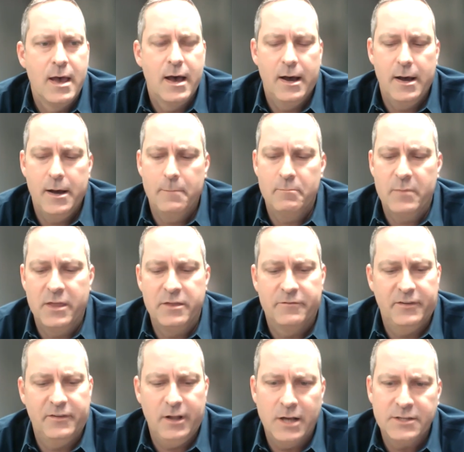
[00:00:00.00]
And the
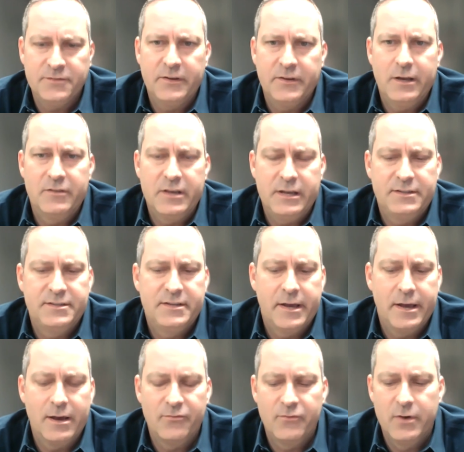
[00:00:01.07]
philosophy of the
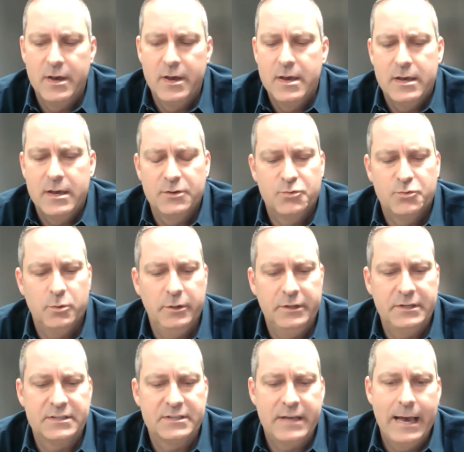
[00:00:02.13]
ETF is really
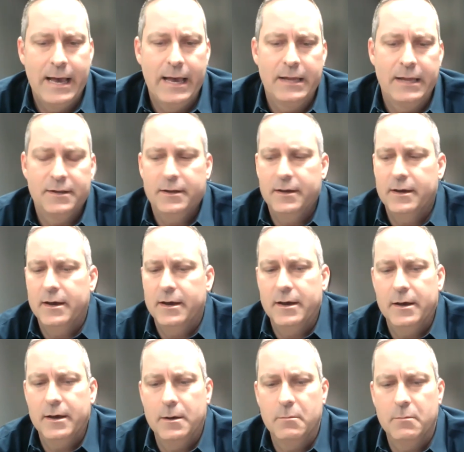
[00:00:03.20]
designed
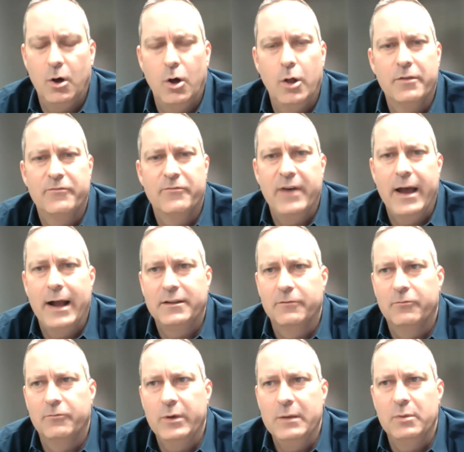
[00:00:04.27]
on the fact
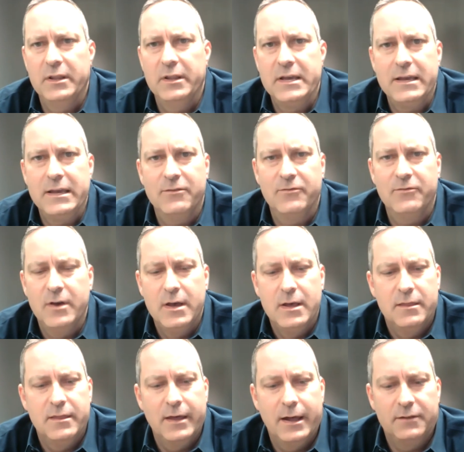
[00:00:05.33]
that we believe
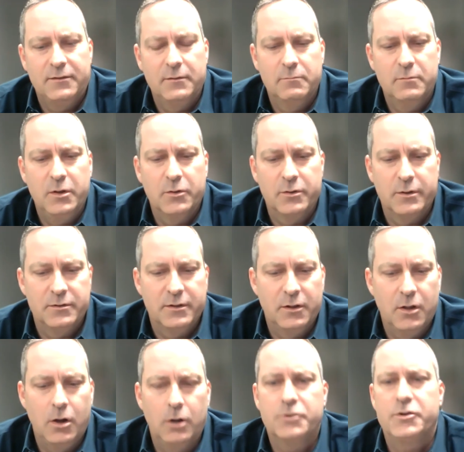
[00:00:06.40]
that the
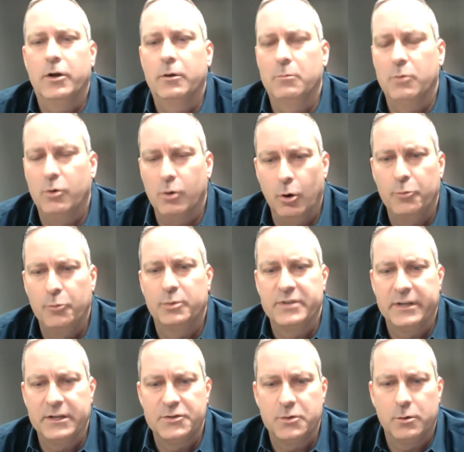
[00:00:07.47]
long-term growth
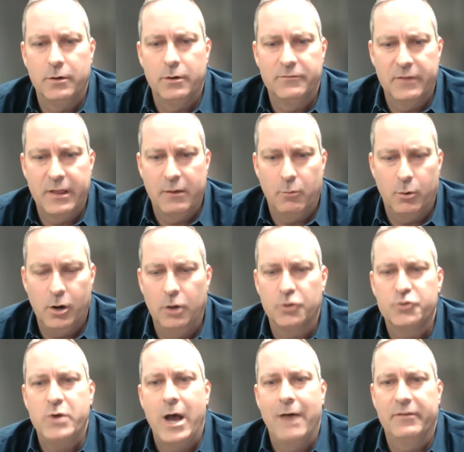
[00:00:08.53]
potential that we're all
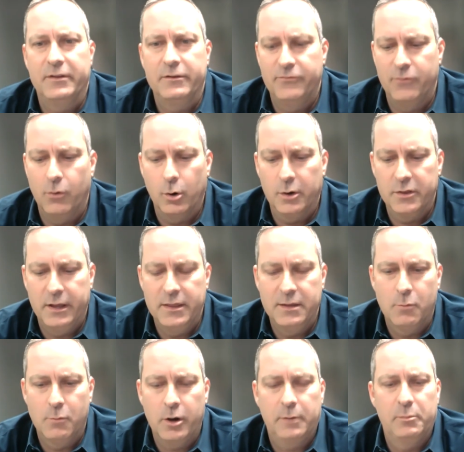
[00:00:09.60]
striving for in the
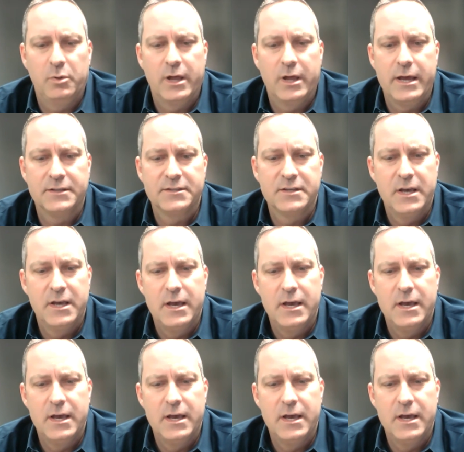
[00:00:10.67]
marketplace,